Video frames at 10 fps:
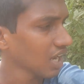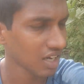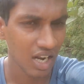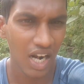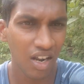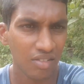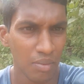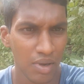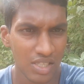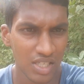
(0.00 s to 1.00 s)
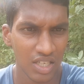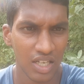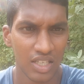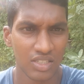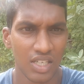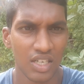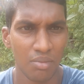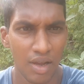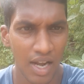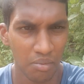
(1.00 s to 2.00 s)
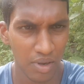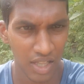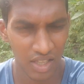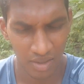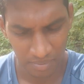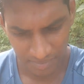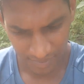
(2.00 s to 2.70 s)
color of the muscle is determined by the